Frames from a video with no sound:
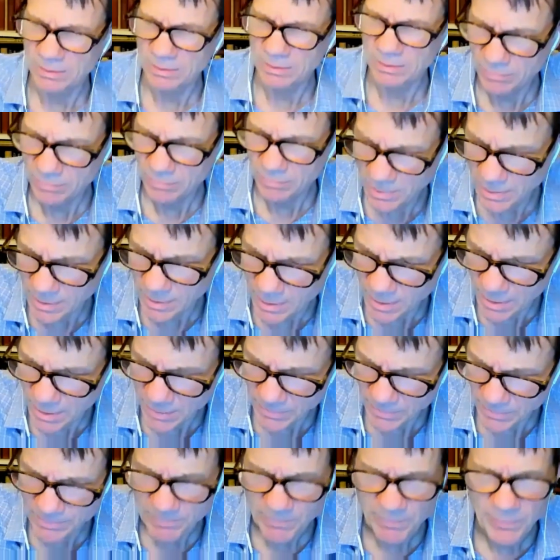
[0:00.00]
you know
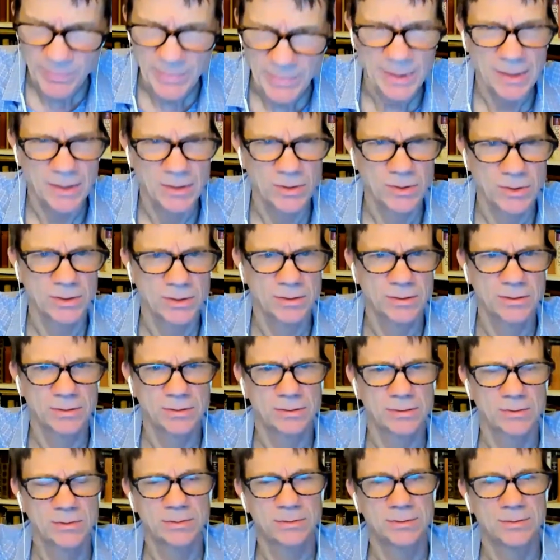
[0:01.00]
my
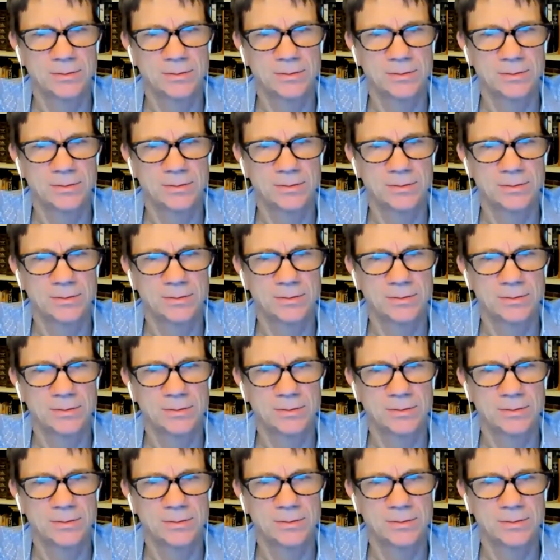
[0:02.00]
husband,